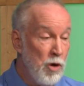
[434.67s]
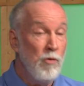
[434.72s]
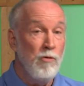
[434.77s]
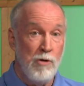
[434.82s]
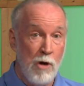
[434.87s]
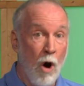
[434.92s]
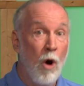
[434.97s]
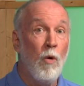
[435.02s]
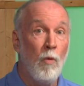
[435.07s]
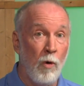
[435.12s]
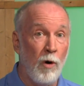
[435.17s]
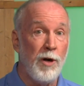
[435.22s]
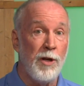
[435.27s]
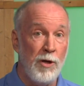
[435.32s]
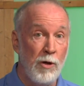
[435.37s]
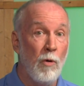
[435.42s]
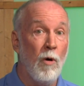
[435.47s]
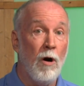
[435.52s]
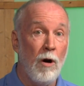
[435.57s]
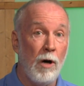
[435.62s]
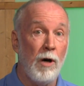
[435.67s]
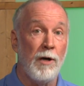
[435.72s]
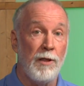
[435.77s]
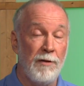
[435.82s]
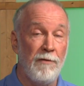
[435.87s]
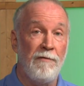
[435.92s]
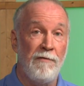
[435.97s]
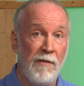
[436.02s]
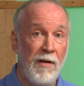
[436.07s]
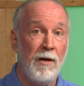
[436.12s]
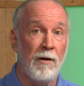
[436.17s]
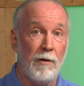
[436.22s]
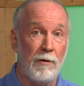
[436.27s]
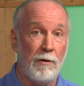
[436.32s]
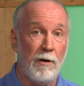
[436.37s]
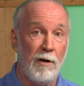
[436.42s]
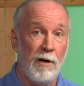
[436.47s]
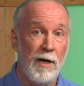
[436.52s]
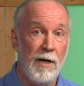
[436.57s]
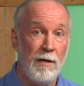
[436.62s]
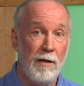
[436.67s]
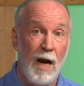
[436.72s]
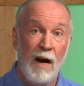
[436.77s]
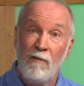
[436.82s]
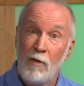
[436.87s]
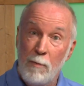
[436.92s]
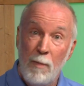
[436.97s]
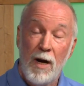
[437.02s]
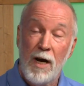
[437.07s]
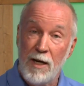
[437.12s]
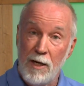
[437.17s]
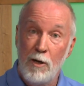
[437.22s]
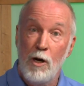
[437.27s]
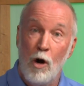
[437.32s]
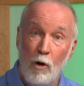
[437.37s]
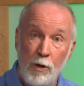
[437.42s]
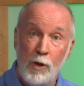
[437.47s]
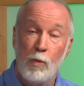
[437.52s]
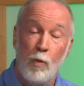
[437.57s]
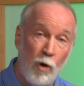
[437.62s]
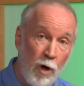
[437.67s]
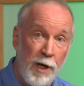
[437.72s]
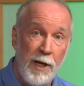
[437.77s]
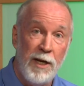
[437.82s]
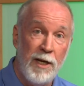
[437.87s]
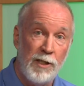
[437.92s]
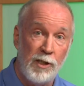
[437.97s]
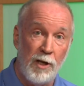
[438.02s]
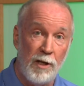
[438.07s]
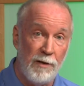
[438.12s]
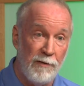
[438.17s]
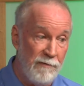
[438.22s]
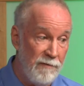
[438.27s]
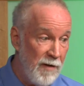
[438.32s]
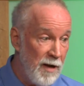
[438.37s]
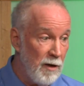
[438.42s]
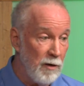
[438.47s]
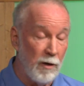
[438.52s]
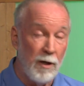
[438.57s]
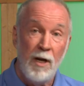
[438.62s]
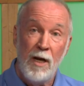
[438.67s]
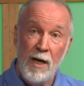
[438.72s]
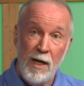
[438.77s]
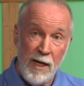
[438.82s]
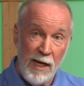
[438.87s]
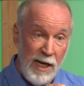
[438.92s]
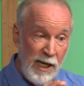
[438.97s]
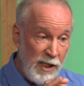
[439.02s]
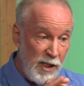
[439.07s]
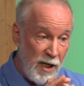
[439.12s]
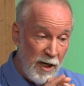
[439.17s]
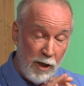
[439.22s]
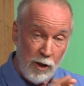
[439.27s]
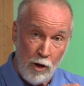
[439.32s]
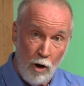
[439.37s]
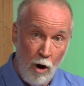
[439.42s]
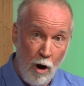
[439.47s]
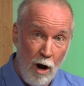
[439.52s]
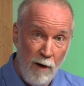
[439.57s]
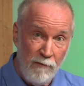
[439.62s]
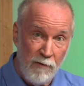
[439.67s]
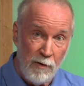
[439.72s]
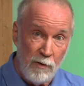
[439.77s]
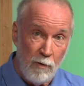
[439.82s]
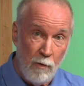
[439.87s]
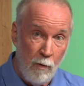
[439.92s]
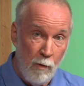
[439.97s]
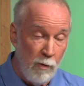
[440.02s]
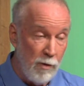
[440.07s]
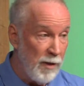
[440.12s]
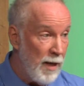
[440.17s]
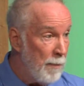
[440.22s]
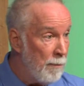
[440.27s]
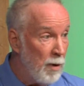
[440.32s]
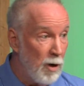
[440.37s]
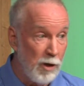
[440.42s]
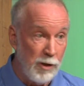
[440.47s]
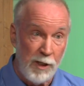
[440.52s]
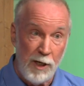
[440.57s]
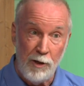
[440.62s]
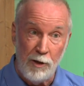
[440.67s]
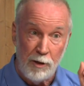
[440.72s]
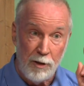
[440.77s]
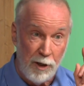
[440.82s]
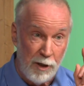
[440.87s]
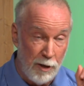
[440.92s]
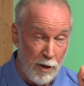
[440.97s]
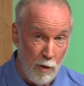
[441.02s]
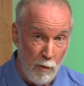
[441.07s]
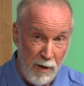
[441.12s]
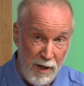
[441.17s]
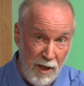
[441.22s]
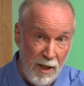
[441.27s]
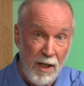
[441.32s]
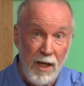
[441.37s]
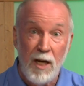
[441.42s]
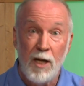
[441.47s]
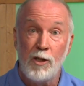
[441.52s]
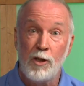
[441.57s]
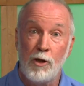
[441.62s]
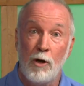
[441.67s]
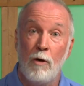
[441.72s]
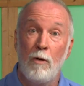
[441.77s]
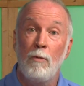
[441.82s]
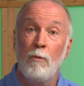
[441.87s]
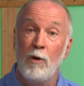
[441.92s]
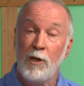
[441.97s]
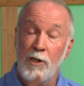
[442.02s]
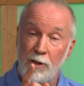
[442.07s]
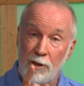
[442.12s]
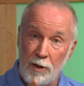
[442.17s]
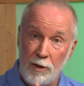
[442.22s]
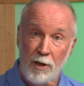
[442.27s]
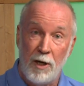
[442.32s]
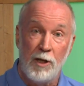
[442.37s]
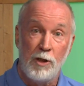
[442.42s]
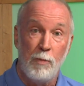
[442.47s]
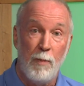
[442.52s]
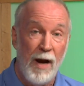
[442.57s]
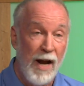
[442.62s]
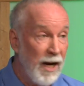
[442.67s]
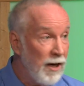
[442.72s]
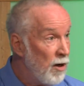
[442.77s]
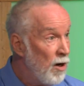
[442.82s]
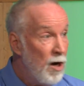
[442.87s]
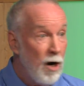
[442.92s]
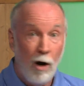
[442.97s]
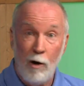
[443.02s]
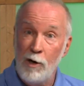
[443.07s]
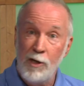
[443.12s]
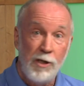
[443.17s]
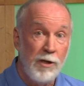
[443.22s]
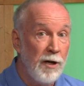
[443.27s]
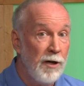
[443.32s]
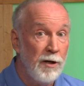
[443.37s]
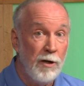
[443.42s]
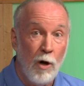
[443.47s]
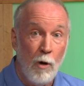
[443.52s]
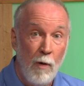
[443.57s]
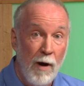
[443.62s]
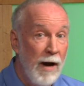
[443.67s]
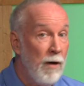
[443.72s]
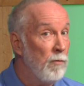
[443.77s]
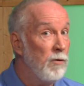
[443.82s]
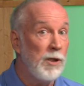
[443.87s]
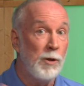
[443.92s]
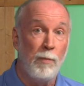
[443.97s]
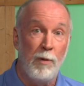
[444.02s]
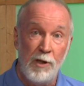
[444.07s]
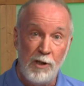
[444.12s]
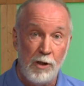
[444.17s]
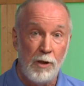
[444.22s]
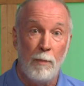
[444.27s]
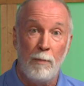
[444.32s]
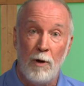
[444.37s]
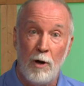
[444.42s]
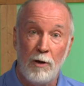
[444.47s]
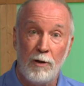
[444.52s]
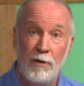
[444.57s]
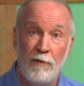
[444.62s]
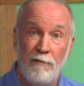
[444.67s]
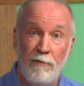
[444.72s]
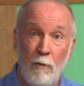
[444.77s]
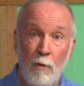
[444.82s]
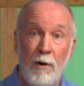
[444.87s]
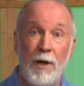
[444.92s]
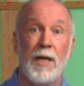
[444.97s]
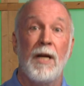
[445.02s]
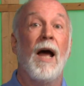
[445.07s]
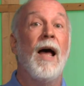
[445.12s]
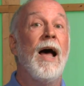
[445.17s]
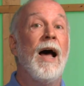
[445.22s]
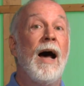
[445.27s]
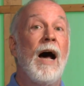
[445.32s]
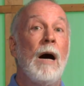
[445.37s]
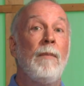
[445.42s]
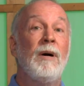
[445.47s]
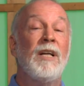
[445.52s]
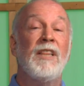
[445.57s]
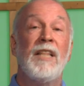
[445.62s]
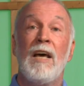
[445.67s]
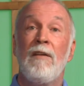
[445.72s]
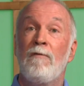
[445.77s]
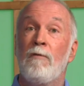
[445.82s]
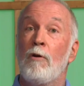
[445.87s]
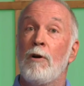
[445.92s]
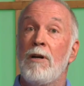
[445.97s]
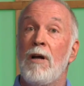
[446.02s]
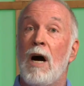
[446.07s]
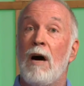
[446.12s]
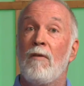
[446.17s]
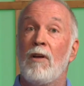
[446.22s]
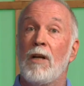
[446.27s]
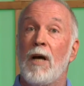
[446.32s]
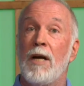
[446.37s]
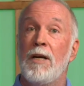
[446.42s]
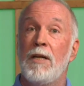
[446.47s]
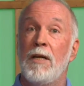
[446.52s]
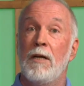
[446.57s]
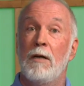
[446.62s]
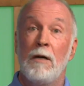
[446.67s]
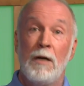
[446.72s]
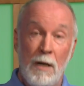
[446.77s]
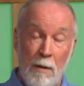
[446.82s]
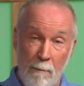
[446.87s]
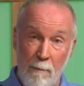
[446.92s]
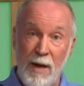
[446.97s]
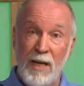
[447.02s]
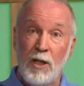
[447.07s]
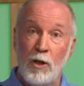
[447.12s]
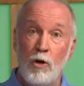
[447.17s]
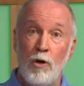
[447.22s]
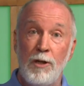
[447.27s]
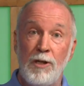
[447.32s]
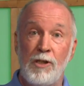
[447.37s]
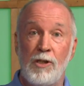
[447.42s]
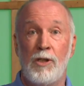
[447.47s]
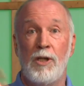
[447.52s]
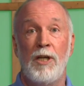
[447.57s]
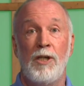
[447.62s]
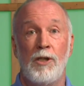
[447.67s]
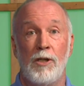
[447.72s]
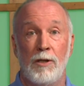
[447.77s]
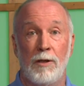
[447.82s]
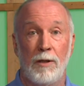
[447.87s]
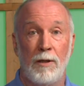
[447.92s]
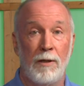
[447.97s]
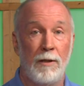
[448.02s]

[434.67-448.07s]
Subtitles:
know where you are on the field, all right? Everybody knows where he is on the field. He's in a coffin corner. That ball's either going to go into the end zone, which is a touchback, or it's going to go out, which puts the ball at the 40. How about that for a novel idea? Make a good decision.